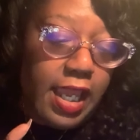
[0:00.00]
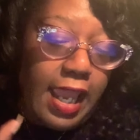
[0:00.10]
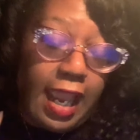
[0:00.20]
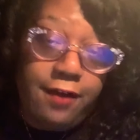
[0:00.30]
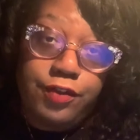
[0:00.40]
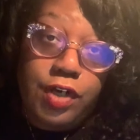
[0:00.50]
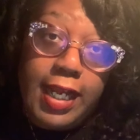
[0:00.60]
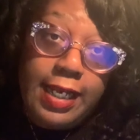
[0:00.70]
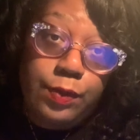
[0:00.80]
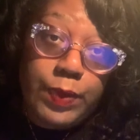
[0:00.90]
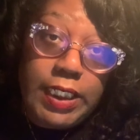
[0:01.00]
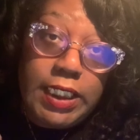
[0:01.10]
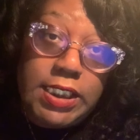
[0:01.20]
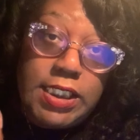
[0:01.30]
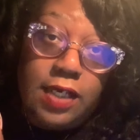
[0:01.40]
After 8
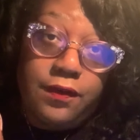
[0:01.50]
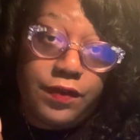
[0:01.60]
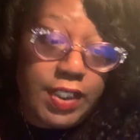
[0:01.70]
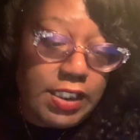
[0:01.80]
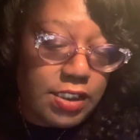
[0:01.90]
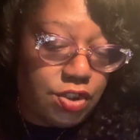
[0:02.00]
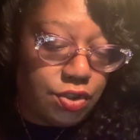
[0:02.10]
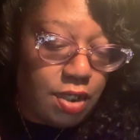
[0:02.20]
weeks of this